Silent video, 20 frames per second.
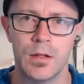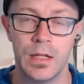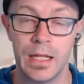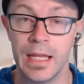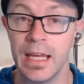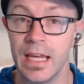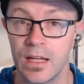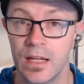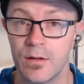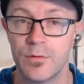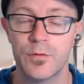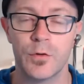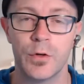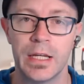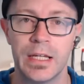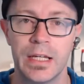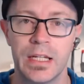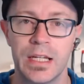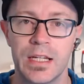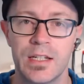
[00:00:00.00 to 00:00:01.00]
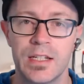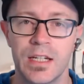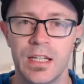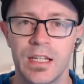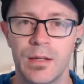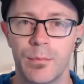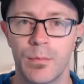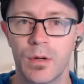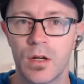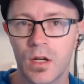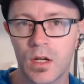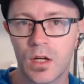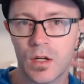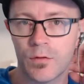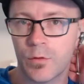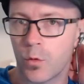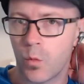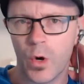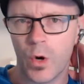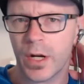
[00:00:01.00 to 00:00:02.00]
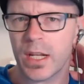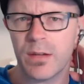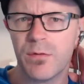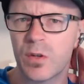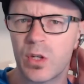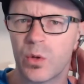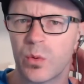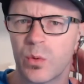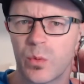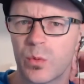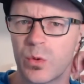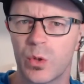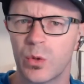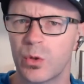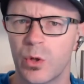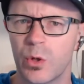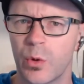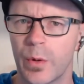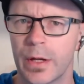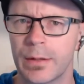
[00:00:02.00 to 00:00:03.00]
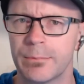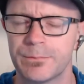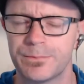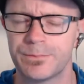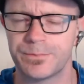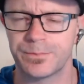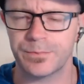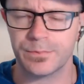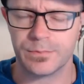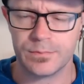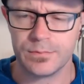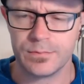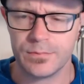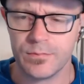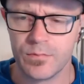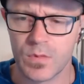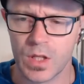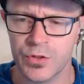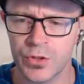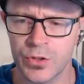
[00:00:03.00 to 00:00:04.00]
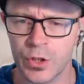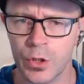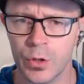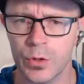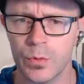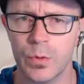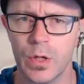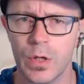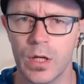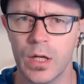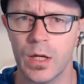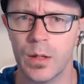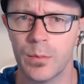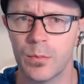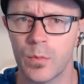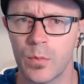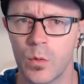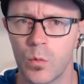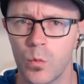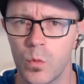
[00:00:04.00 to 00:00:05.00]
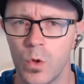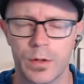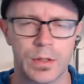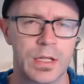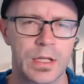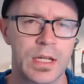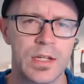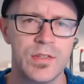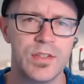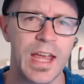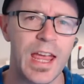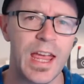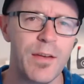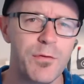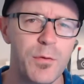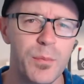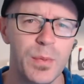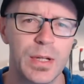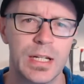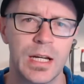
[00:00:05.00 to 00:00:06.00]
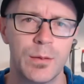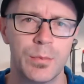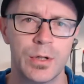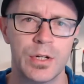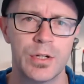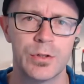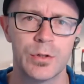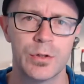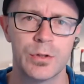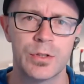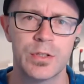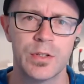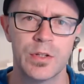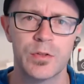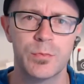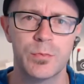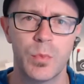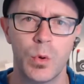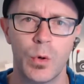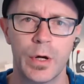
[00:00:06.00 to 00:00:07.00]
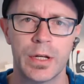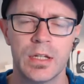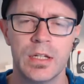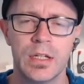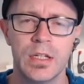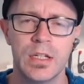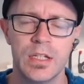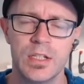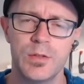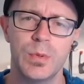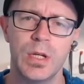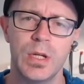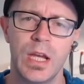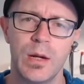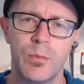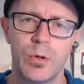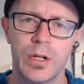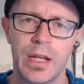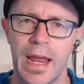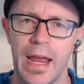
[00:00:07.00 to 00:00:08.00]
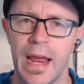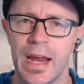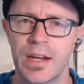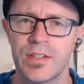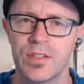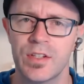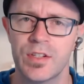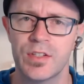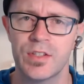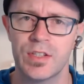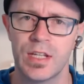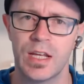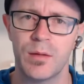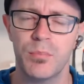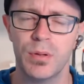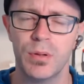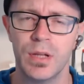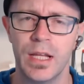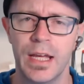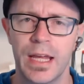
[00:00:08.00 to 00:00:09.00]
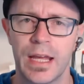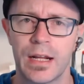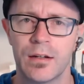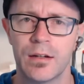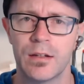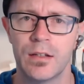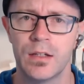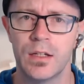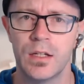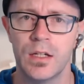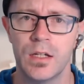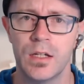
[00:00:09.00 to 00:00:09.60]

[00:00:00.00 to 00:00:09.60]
need for any team, for whatever you're doing. So what guests haven't been able to do to this point is be able to access that plan.